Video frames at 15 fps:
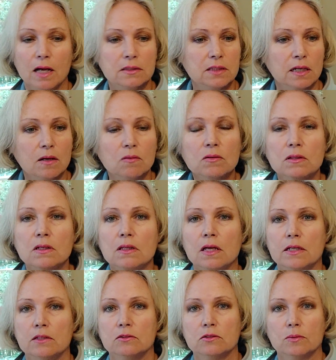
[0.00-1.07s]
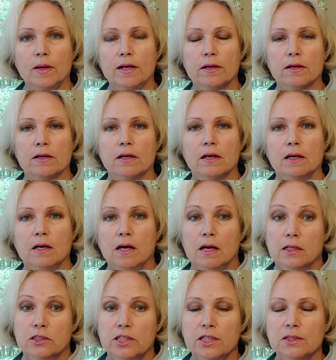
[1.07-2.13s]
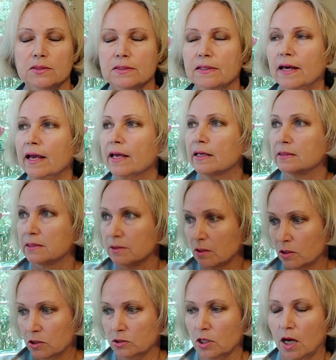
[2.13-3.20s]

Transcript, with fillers: I said, I really like your sweater. She goes, thanks. Her